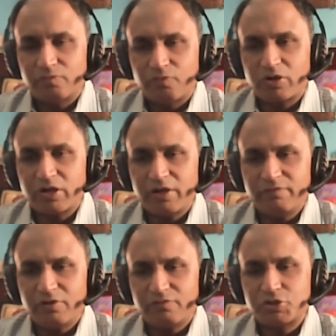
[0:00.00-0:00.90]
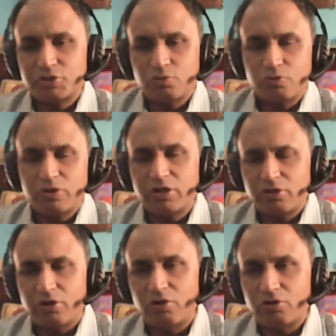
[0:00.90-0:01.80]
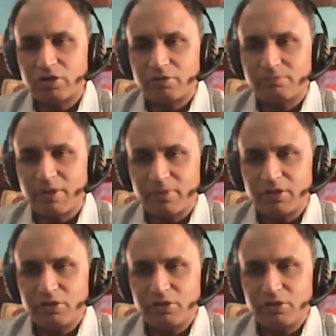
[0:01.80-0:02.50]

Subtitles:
whatever you have stored in your long-term memory,